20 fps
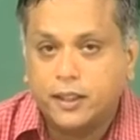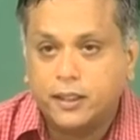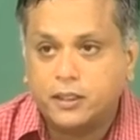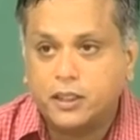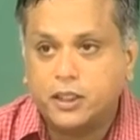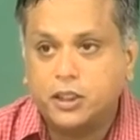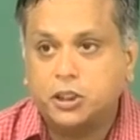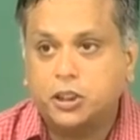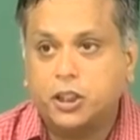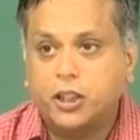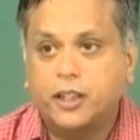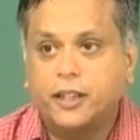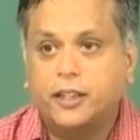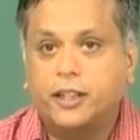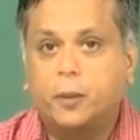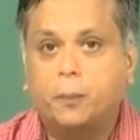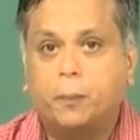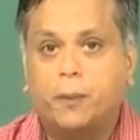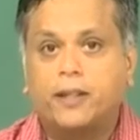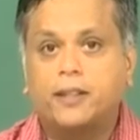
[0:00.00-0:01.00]
essentially
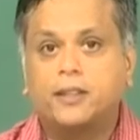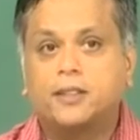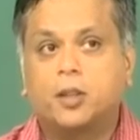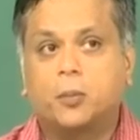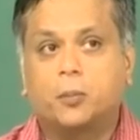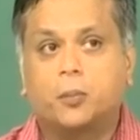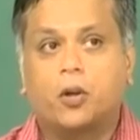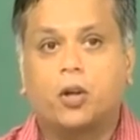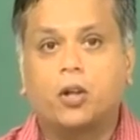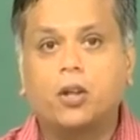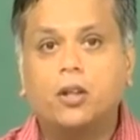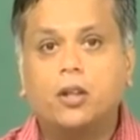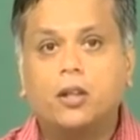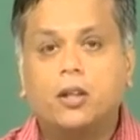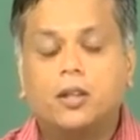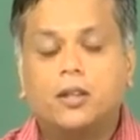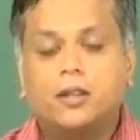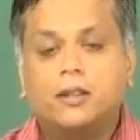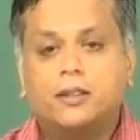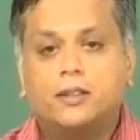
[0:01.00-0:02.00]
depends upon
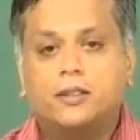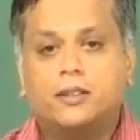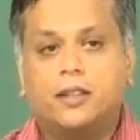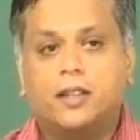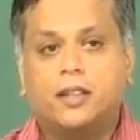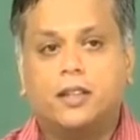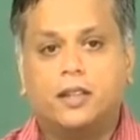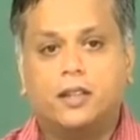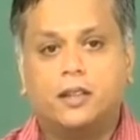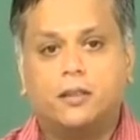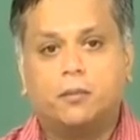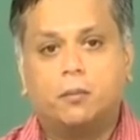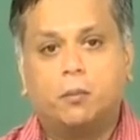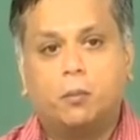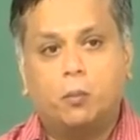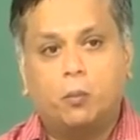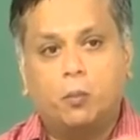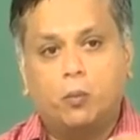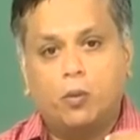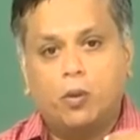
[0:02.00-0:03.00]
the
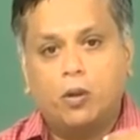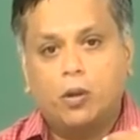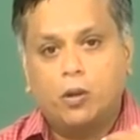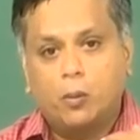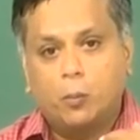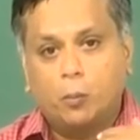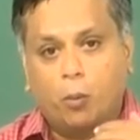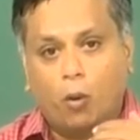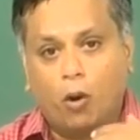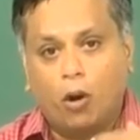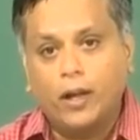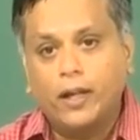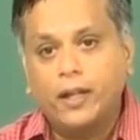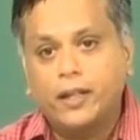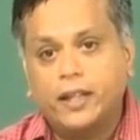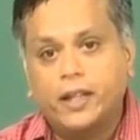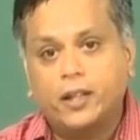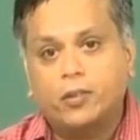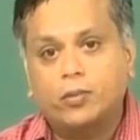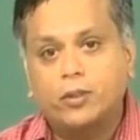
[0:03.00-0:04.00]

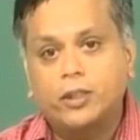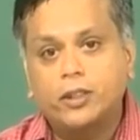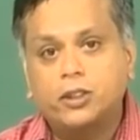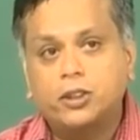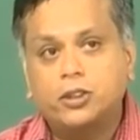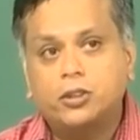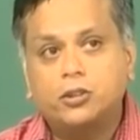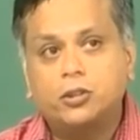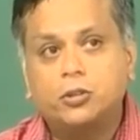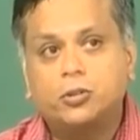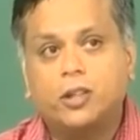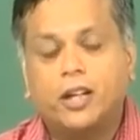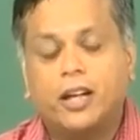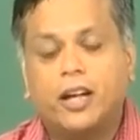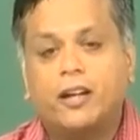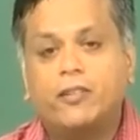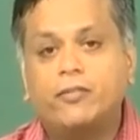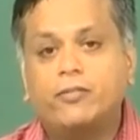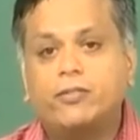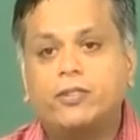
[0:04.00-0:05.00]
point at which you
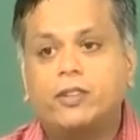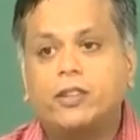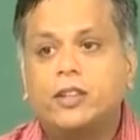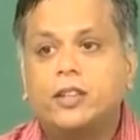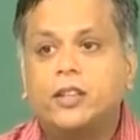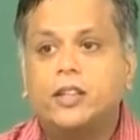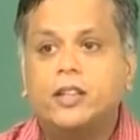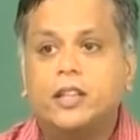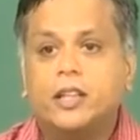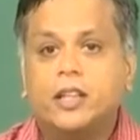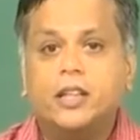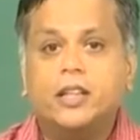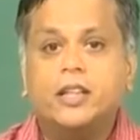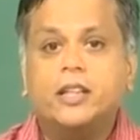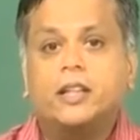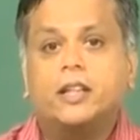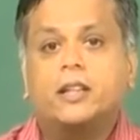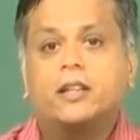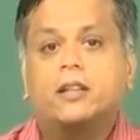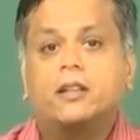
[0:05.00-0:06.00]
have
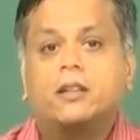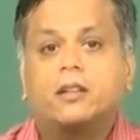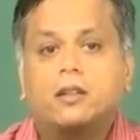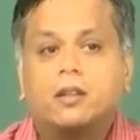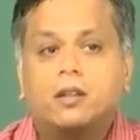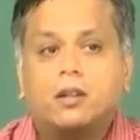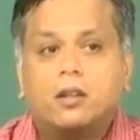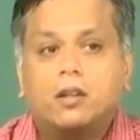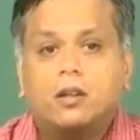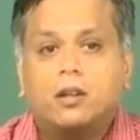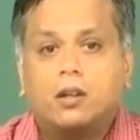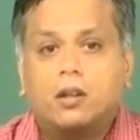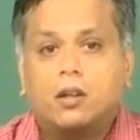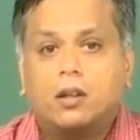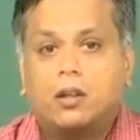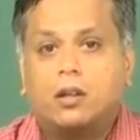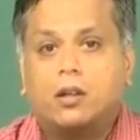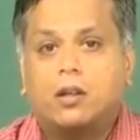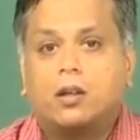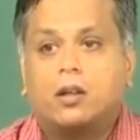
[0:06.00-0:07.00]
near
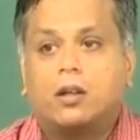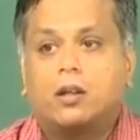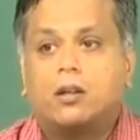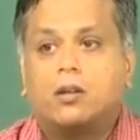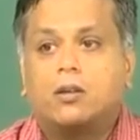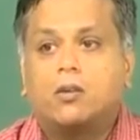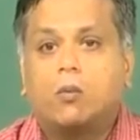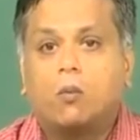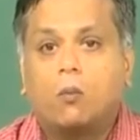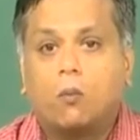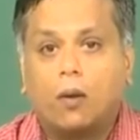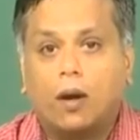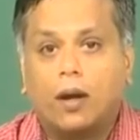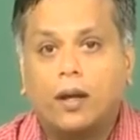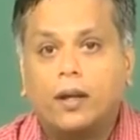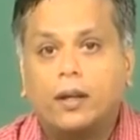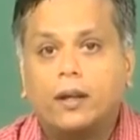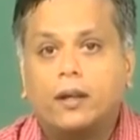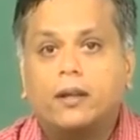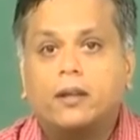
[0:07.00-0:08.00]

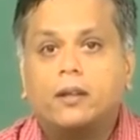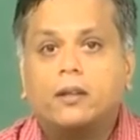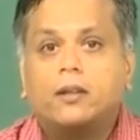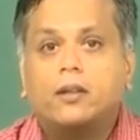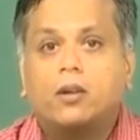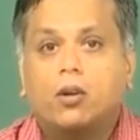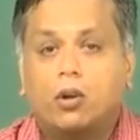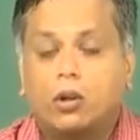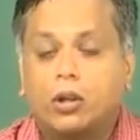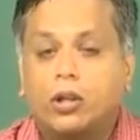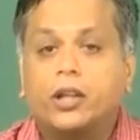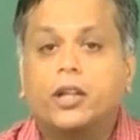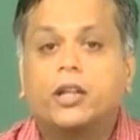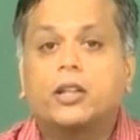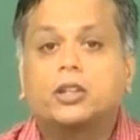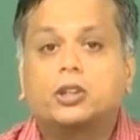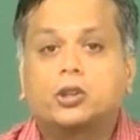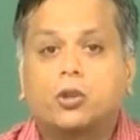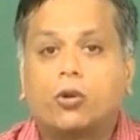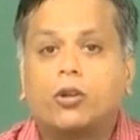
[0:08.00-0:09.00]
1 or near
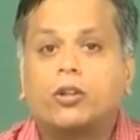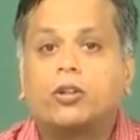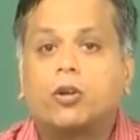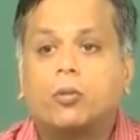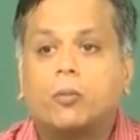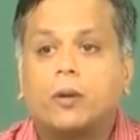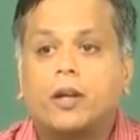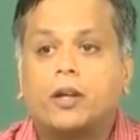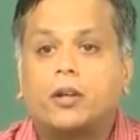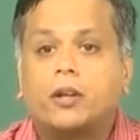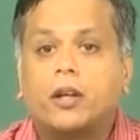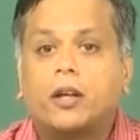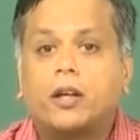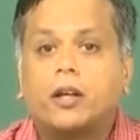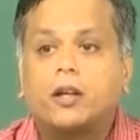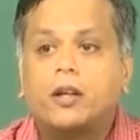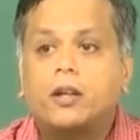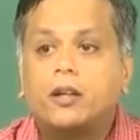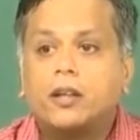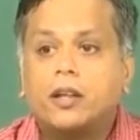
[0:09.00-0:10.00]
stoichiometric
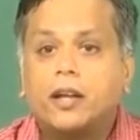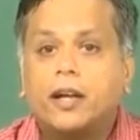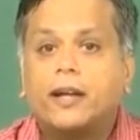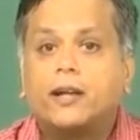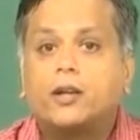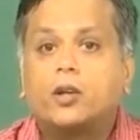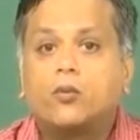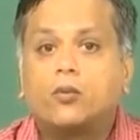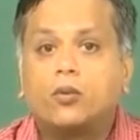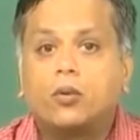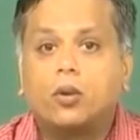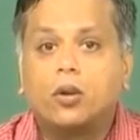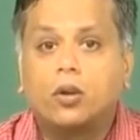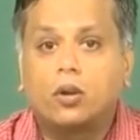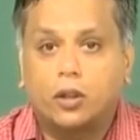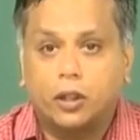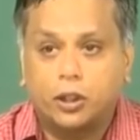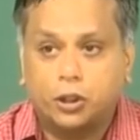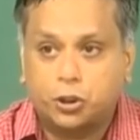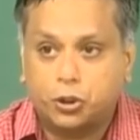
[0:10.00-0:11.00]
air to fuel
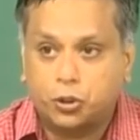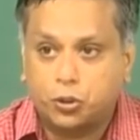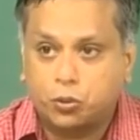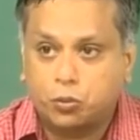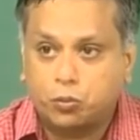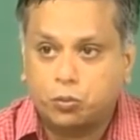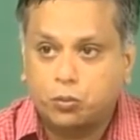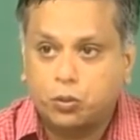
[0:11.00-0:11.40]
ratio.